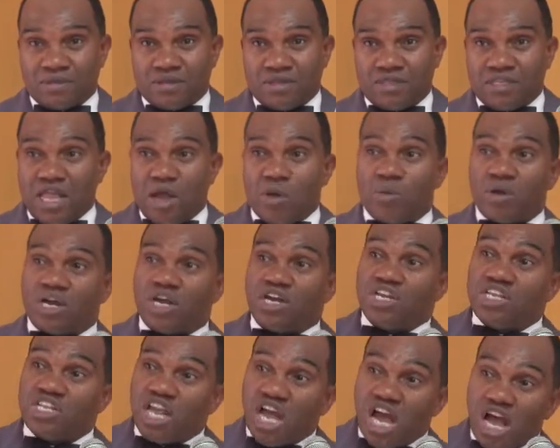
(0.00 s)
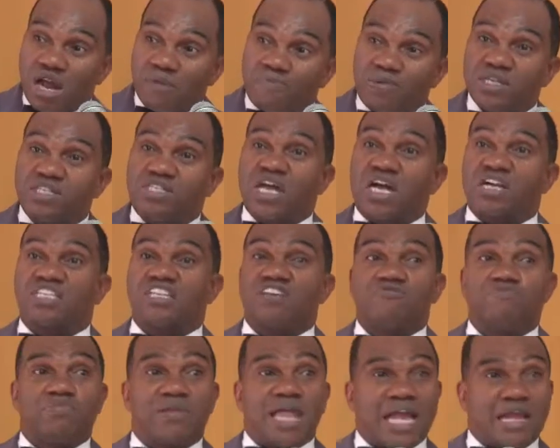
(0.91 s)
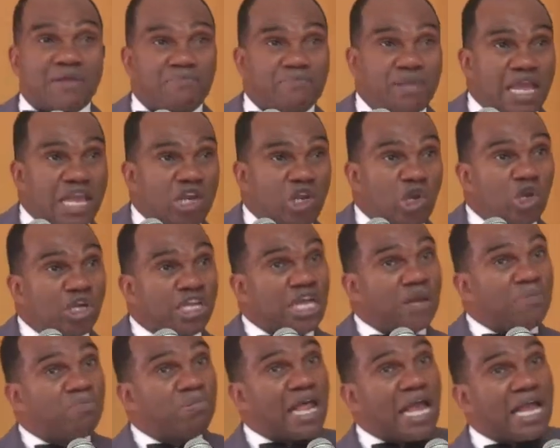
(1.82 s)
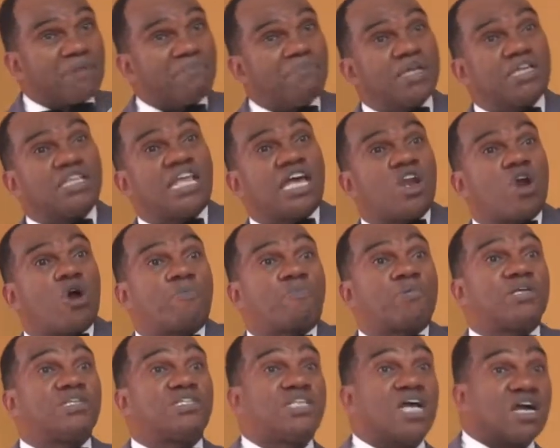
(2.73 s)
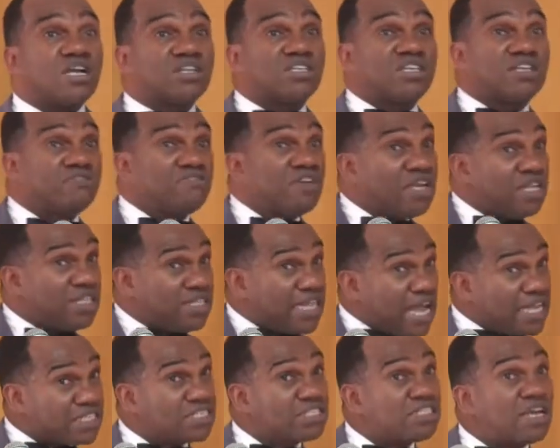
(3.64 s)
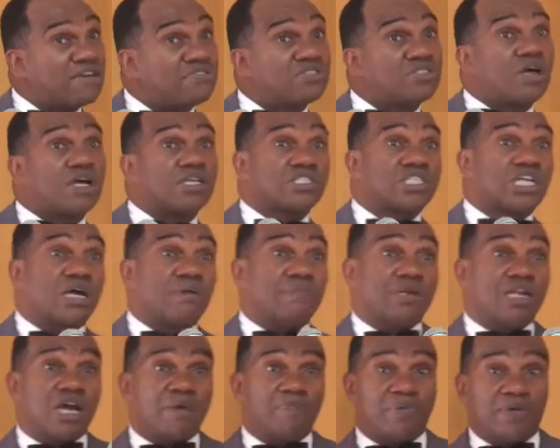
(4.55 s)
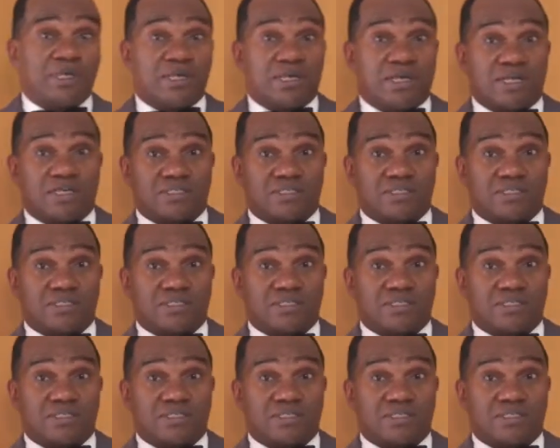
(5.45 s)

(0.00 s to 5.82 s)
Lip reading: Now, when a non-productive black man look at black men that are productive, that stuff starts coming up in us.